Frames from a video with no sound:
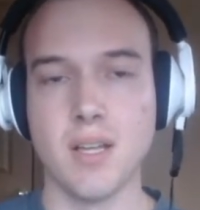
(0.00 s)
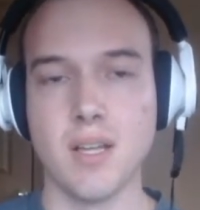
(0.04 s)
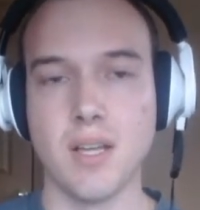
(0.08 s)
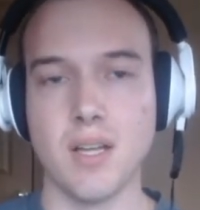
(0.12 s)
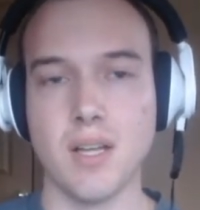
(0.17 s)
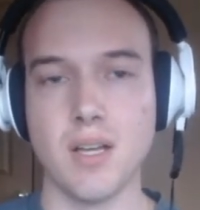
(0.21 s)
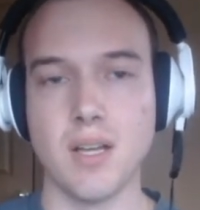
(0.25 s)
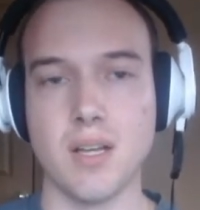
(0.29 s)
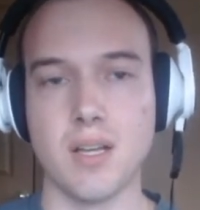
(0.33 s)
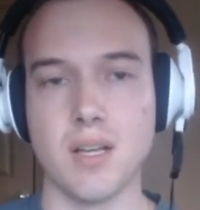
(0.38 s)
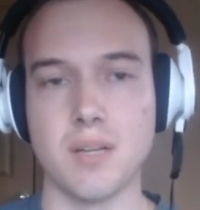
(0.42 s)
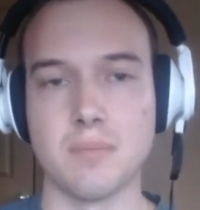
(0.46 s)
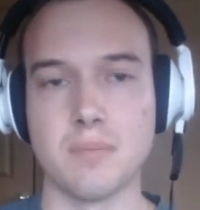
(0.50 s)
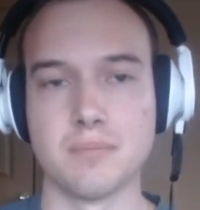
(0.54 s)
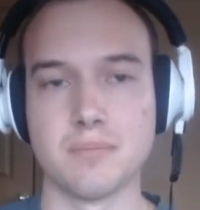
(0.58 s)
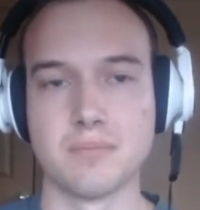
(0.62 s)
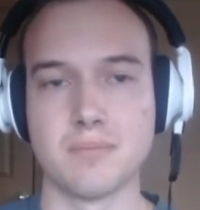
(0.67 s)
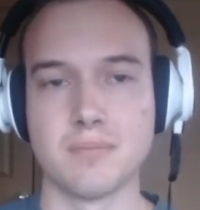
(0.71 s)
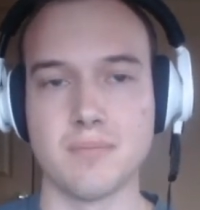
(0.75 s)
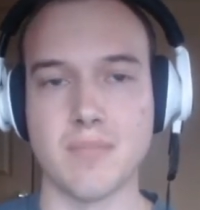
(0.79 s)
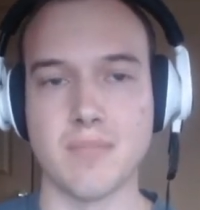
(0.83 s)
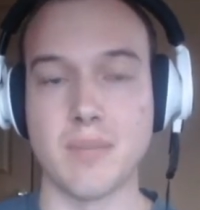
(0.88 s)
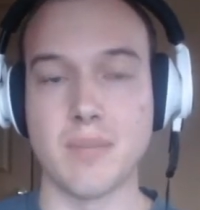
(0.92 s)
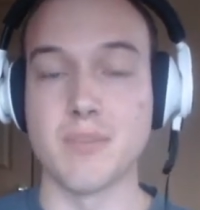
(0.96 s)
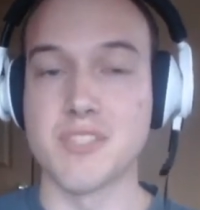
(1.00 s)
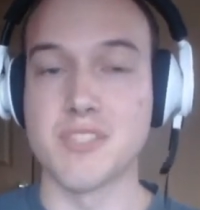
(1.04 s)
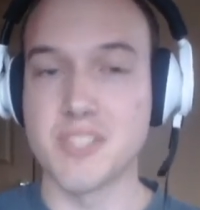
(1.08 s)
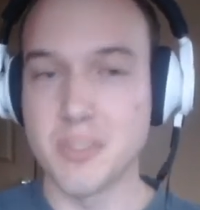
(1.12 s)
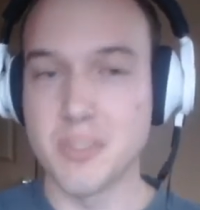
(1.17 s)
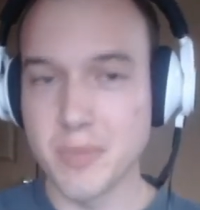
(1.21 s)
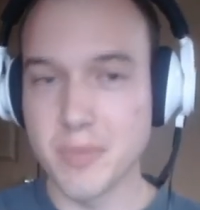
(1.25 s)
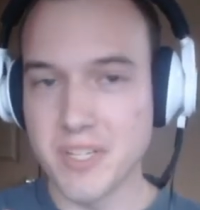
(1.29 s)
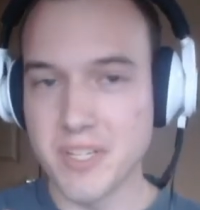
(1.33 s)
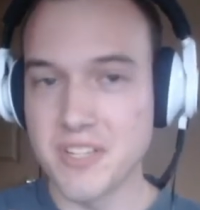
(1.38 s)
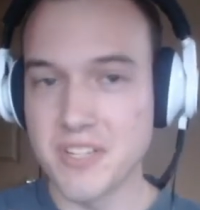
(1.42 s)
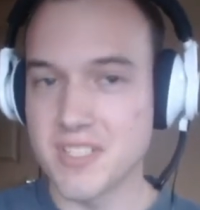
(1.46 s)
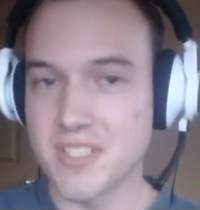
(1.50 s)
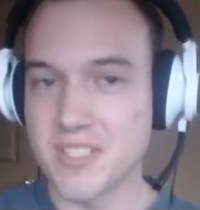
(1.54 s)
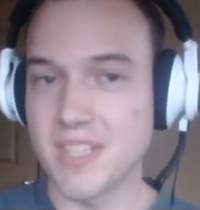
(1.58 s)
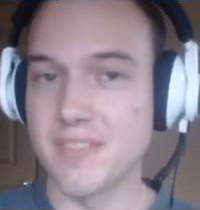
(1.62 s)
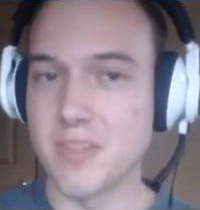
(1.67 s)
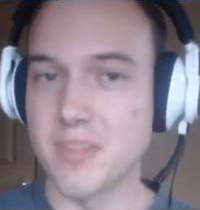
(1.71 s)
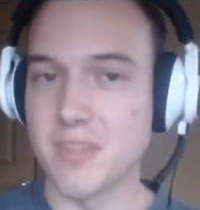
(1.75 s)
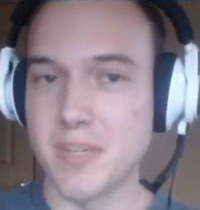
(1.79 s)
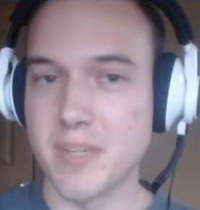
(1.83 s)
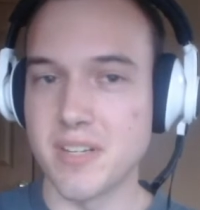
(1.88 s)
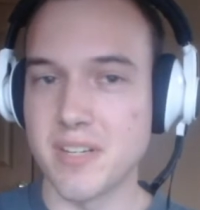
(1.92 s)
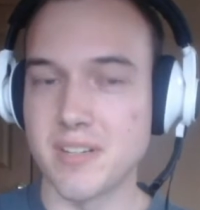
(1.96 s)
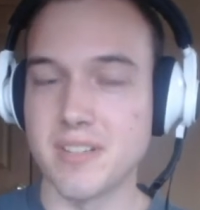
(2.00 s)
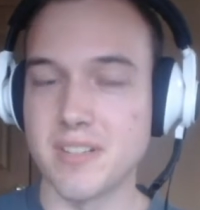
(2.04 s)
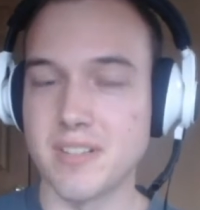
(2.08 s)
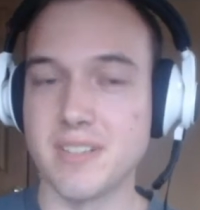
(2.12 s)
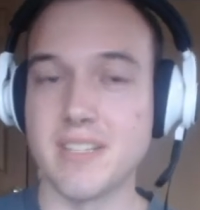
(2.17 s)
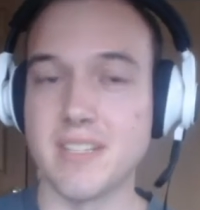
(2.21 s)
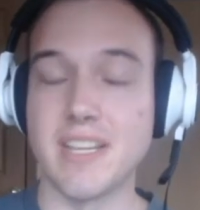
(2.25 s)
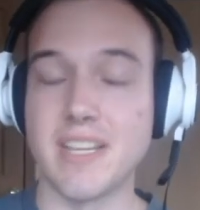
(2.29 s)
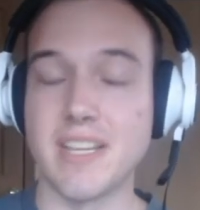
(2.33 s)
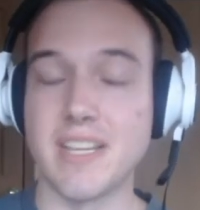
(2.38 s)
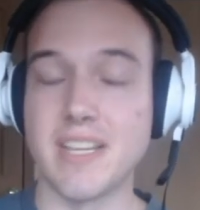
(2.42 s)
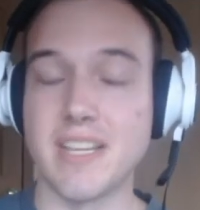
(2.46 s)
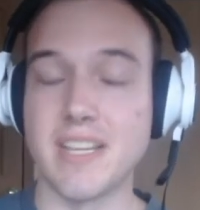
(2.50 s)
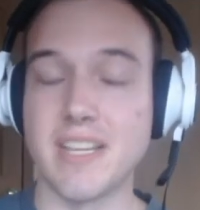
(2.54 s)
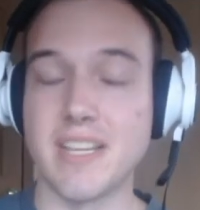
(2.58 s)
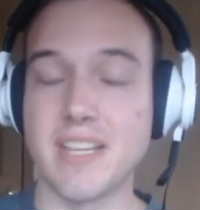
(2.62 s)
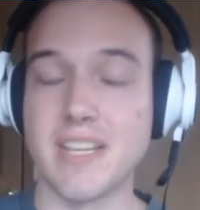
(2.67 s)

Um, I'm assuming you still have the beard, Negatron.